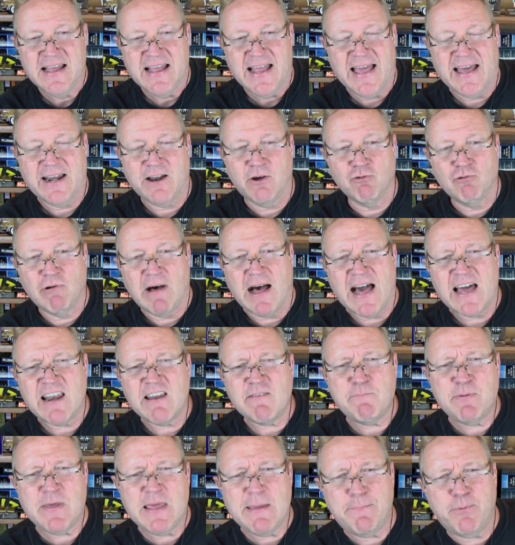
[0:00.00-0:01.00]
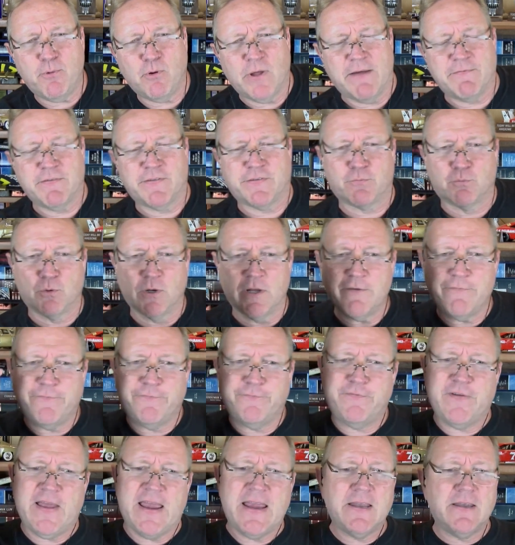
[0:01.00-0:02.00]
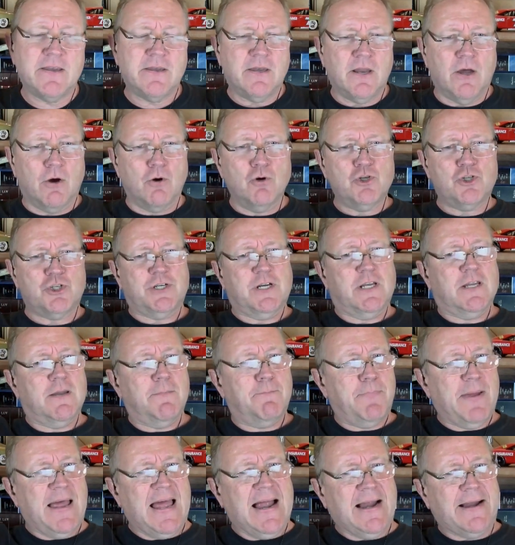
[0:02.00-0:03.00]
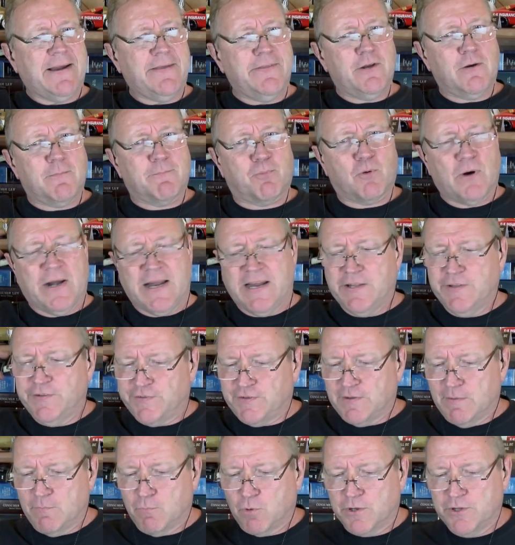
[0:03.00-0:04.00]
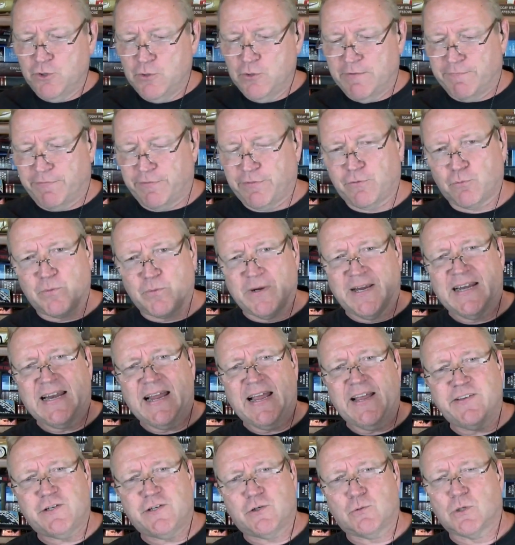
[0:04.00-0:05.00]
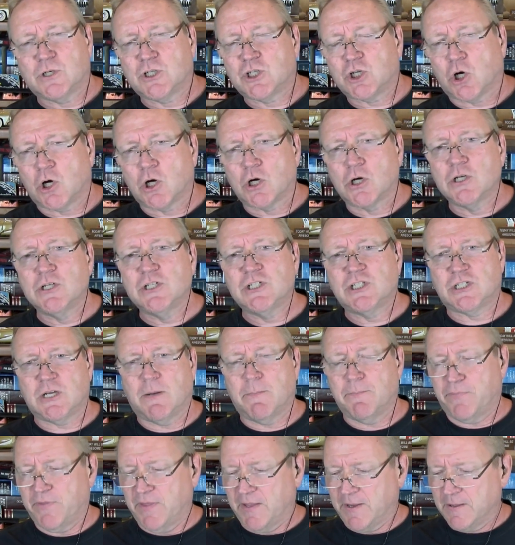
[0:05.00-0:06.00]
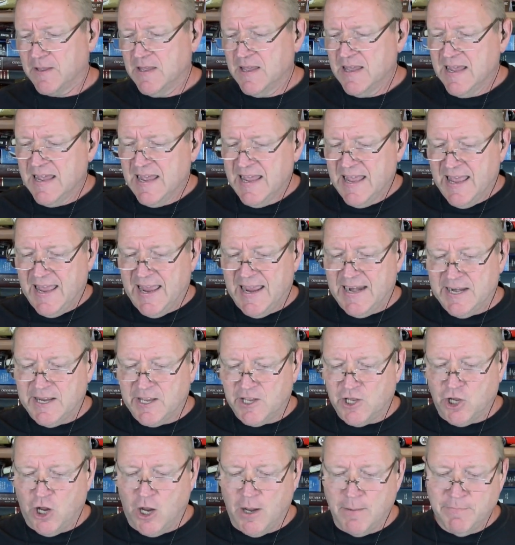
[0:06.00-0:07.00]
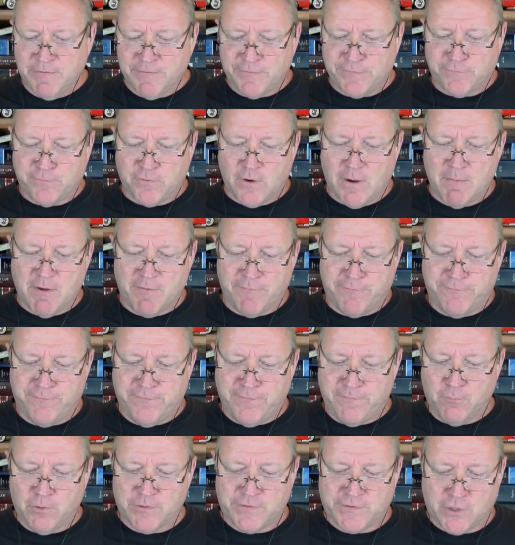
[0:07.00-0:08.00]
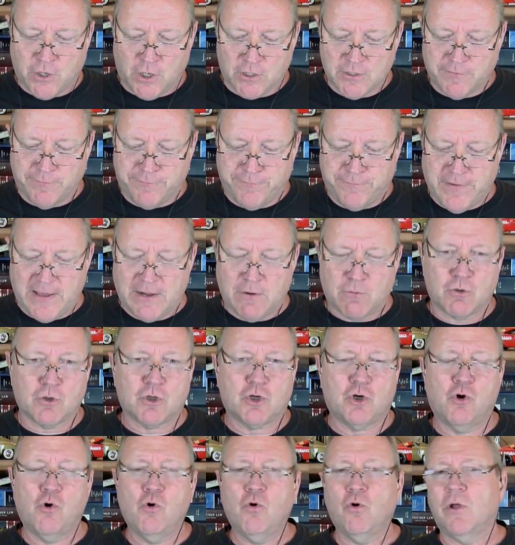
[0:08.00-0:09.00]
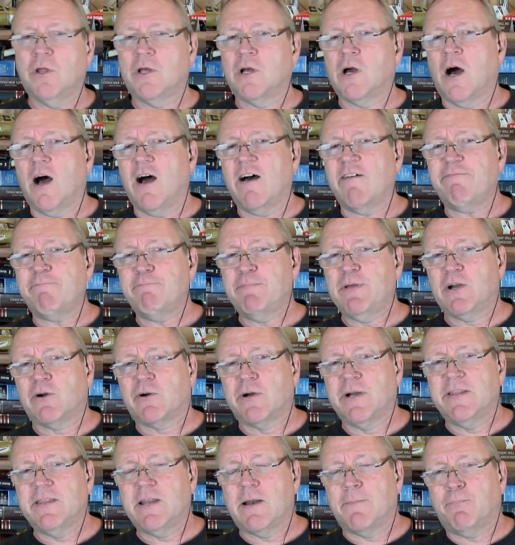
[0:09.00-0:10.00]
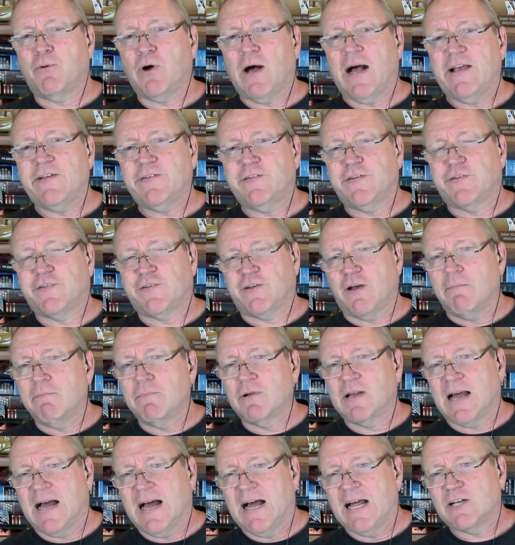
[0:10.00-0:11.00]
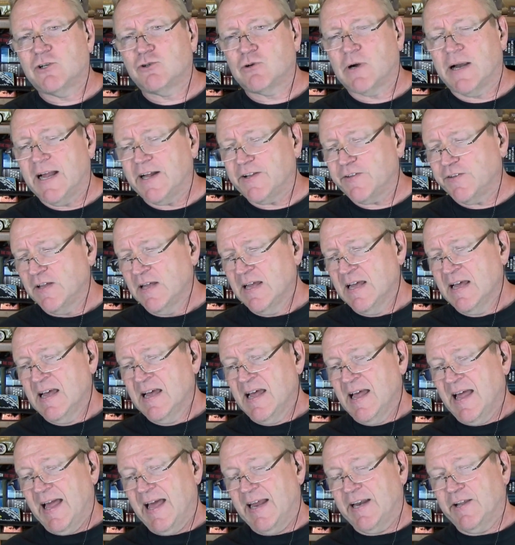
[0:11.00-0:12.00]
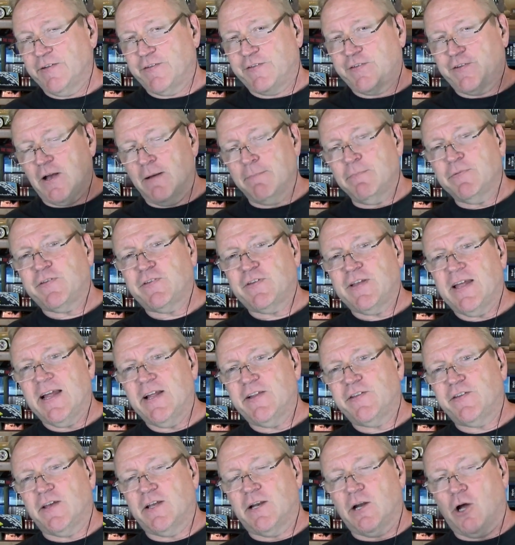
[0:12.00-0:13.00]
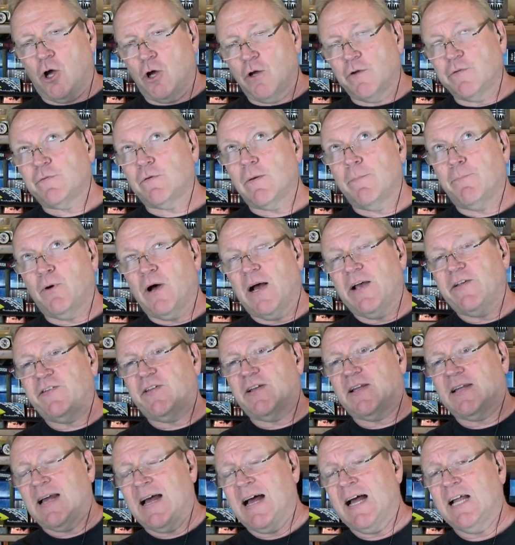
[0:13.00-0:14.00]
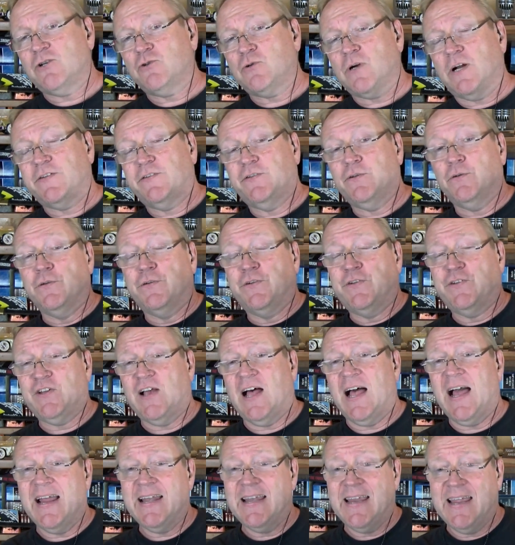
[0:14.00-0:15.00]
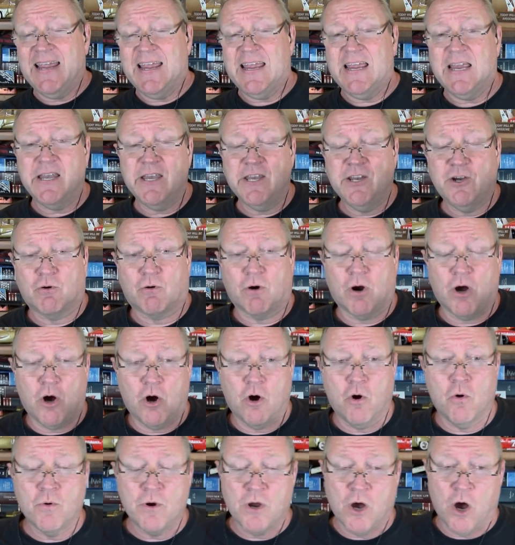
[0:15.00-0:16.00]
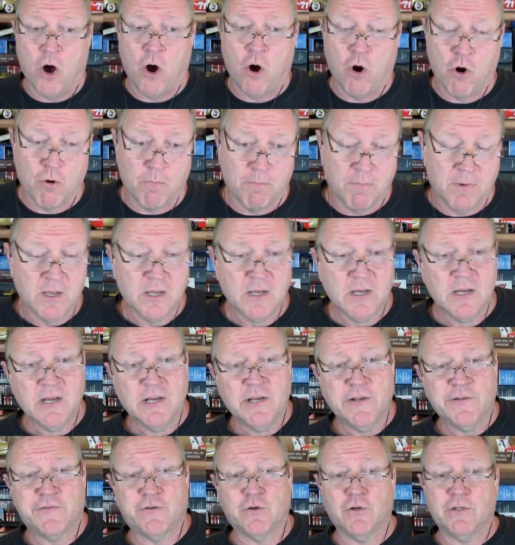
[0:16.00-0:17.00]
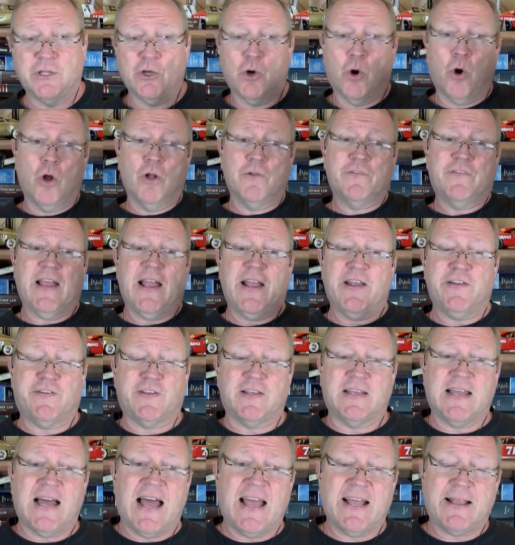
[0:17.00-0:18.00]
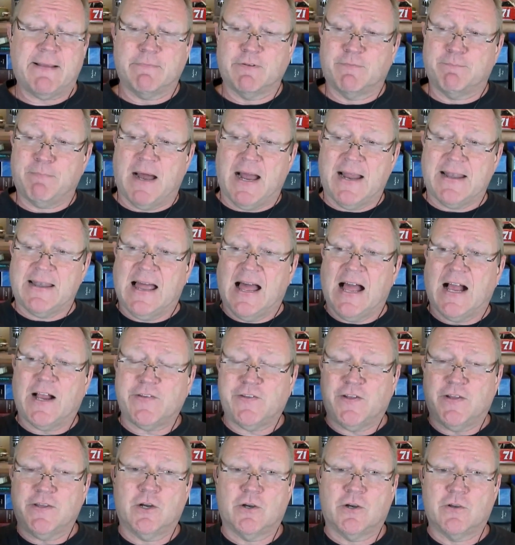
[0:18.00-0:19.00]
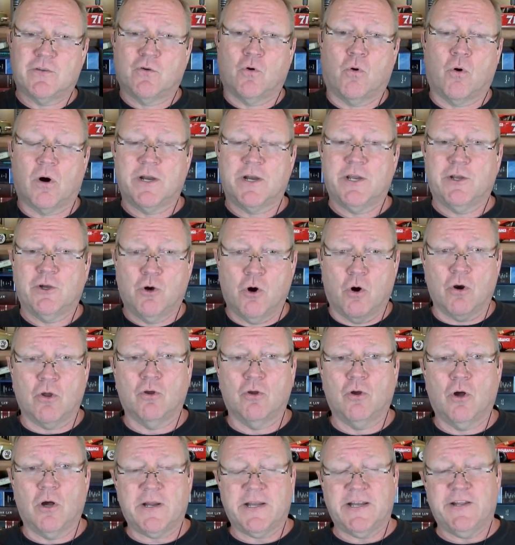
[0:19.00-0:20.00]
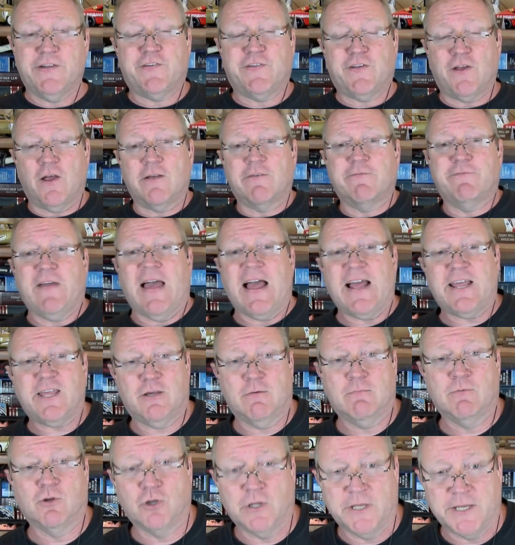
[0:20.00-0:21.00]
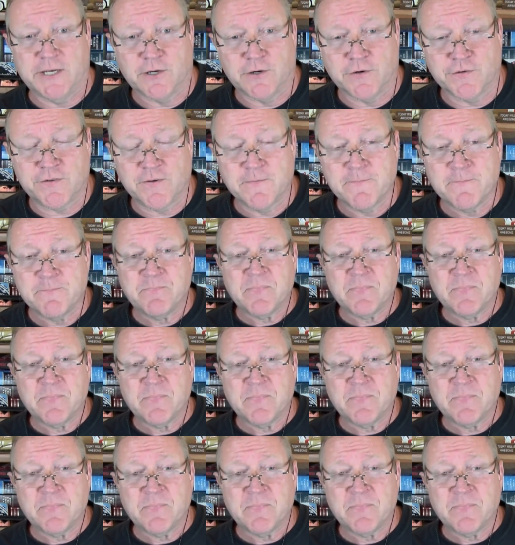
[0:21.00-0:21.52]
And a lot of people have this really faint notion in the back of their brain somewhere that you have 3 days to return something. And it comes from what's called the federal cooling off period that applies to some contracts. And in some states, it also applies to contracts that you sign in your own home. So in the old days, the guy comes by, knocks on your door, you go to look, and he's selling vacuum cleaners.